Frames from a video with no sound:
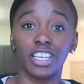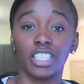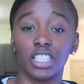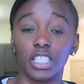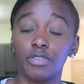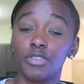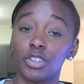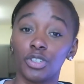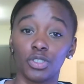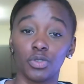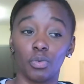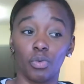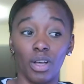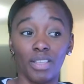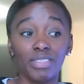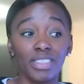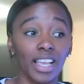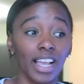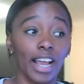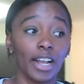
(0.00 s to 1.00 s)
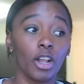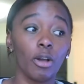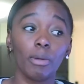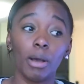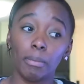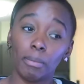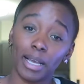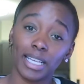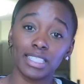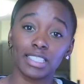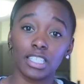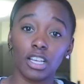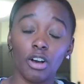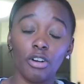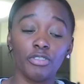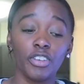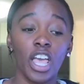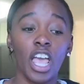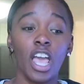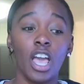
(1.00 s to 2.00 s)
Because if there's one thing I know about
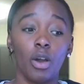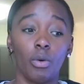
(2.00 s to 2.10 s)
myself,